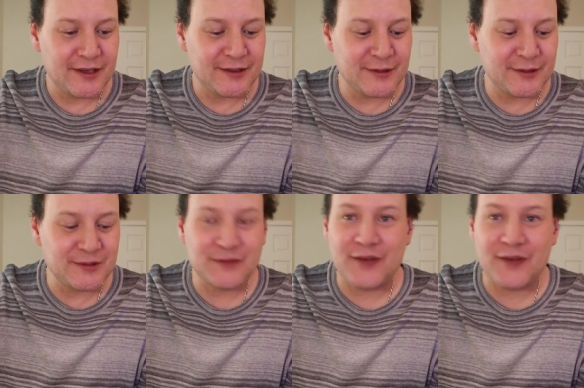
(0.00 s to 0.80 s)
those
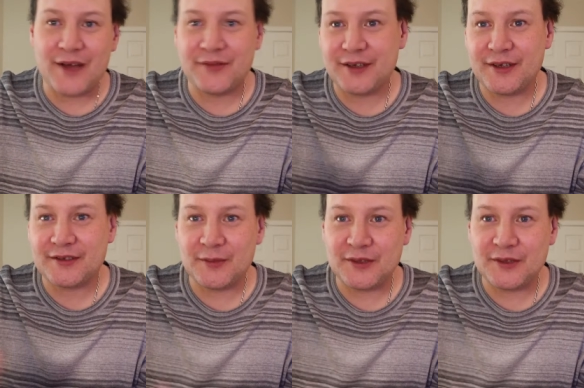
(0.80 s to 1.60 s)
are 5 things.
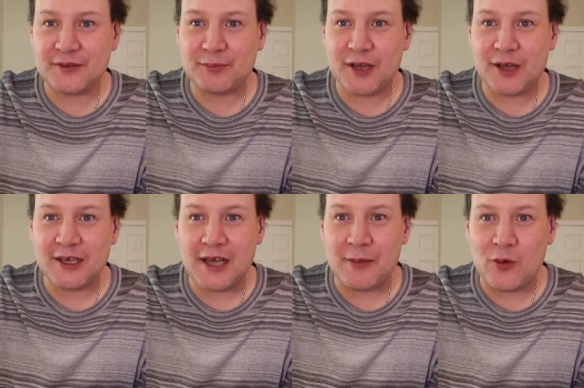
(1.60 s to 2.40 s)
I mean, there's probably a
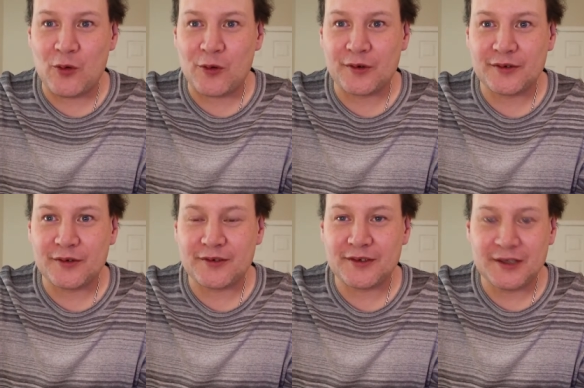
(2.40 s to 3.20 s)
lot more,
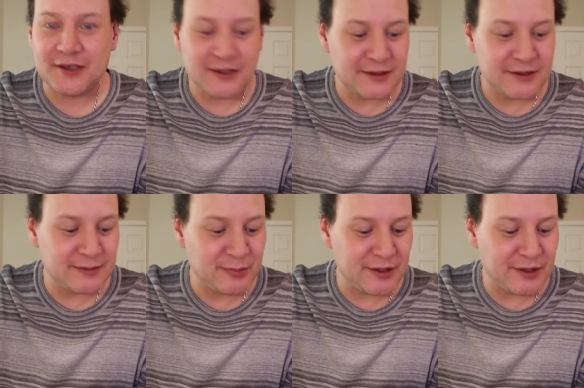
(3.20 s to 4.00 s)

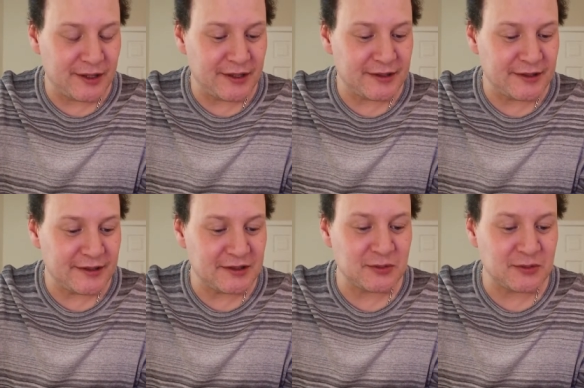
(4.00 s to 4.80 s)
but I
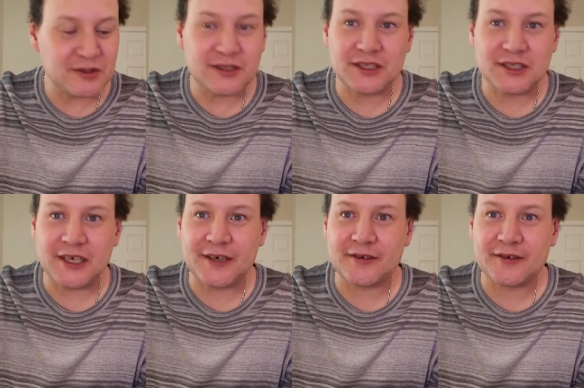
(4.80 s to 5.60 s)
just wanted to
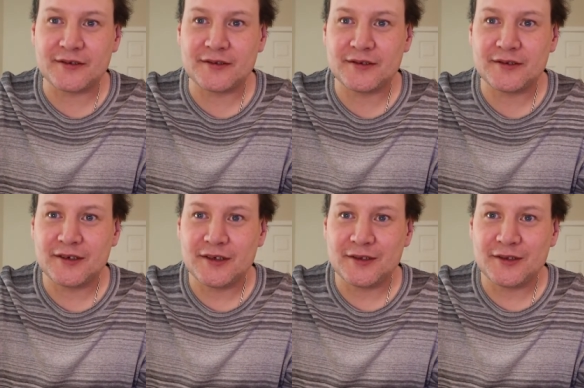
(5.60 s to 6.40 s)
share
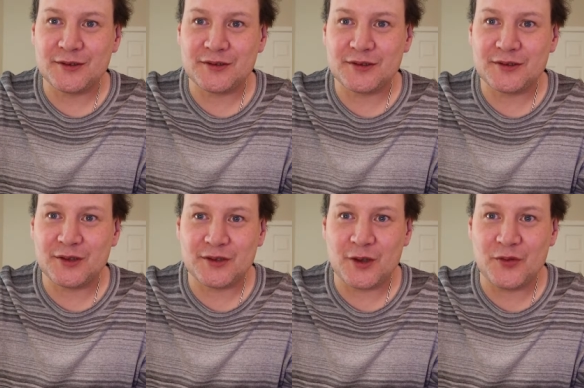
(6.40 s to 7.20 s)
those.
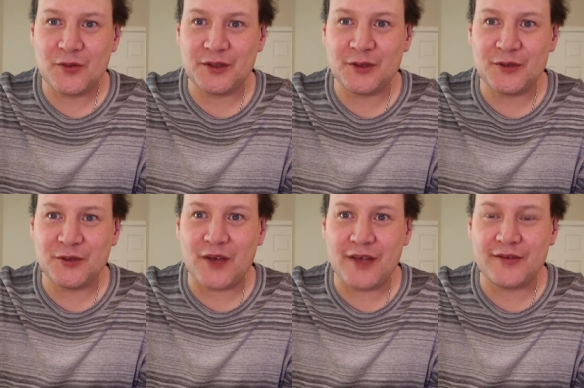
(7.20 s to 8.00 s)
So hopefully those
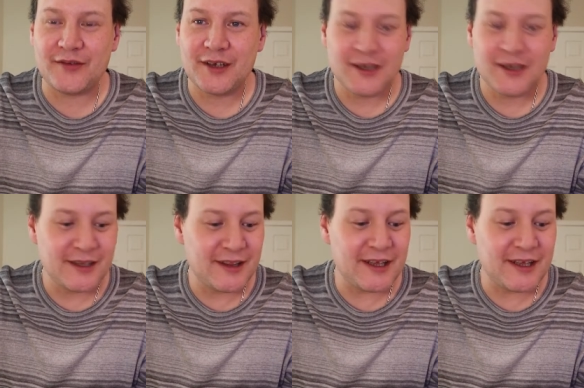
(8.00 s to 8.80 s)
5
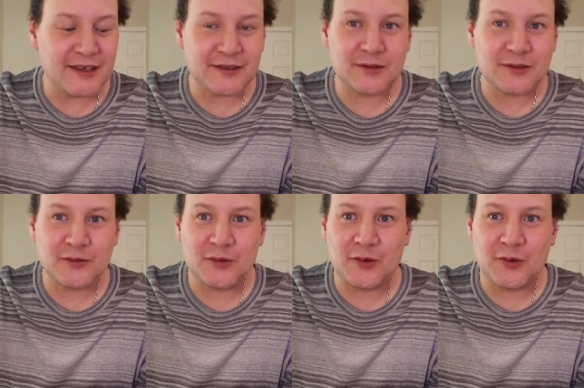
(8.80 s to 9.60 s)
things
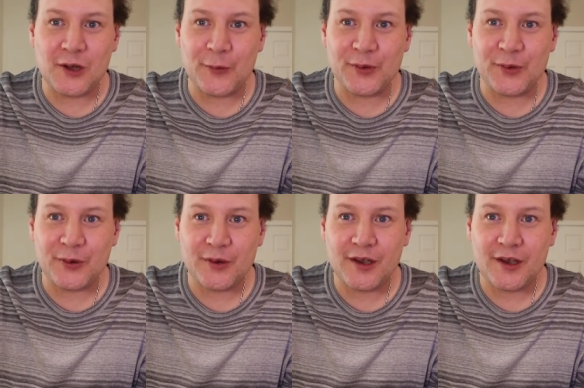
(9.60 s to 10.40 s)
will help you.
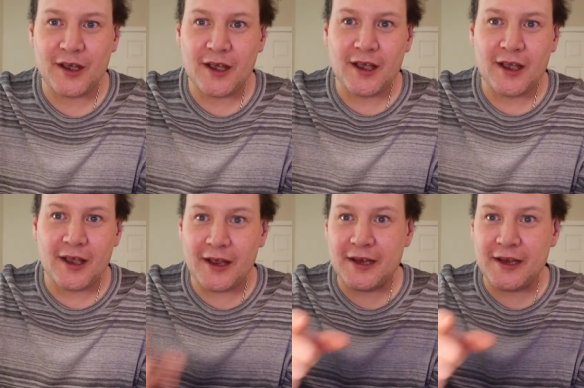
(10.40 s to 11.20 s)

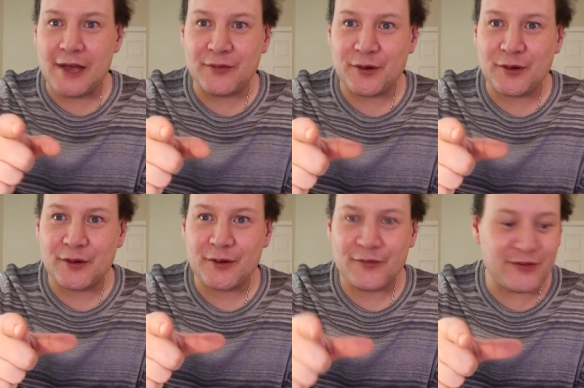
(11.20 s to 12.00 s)
And never
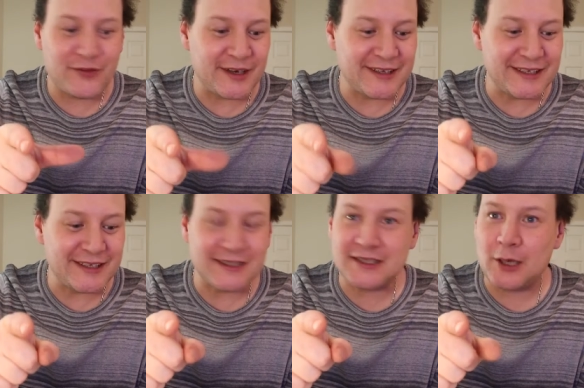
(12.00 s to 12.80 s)

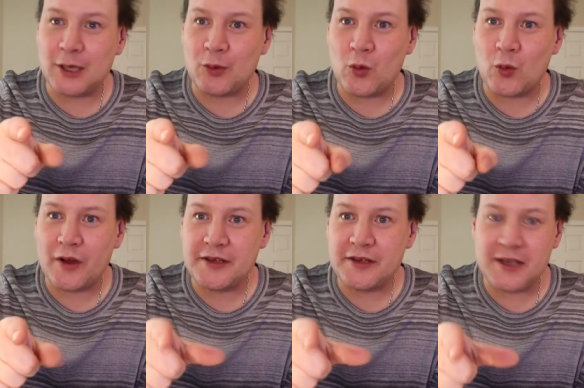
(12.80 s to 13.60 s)
this is number
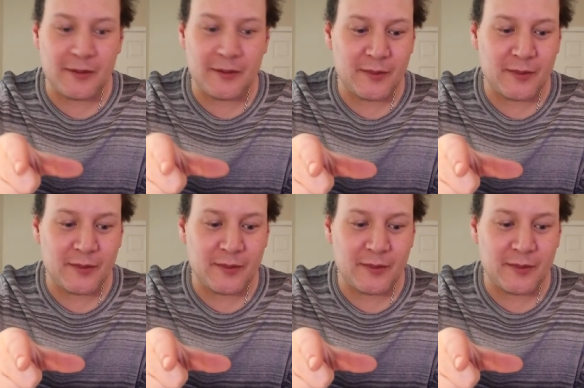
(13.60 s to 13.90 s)
1 tip.